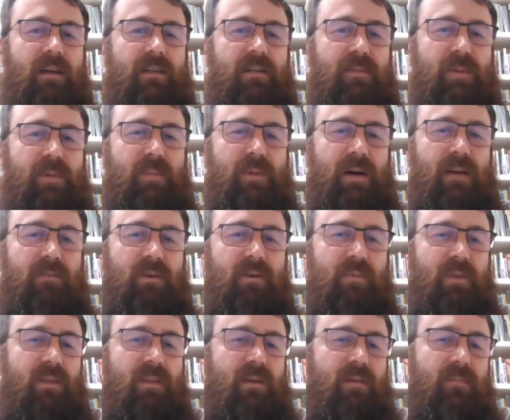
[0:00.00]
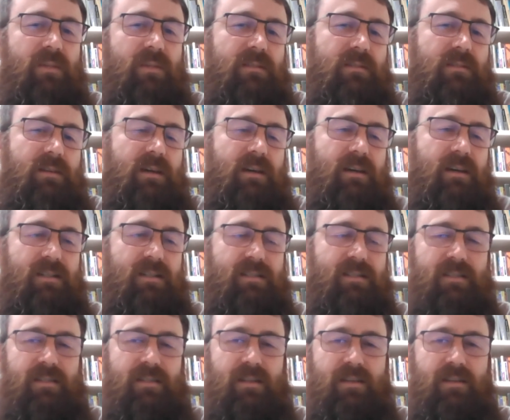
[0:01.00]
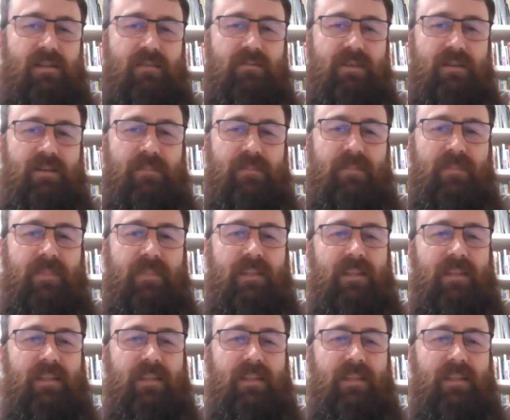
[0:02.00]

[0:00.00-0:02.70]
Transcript: and to be part of it with them is, yeah, it's a lot of fun.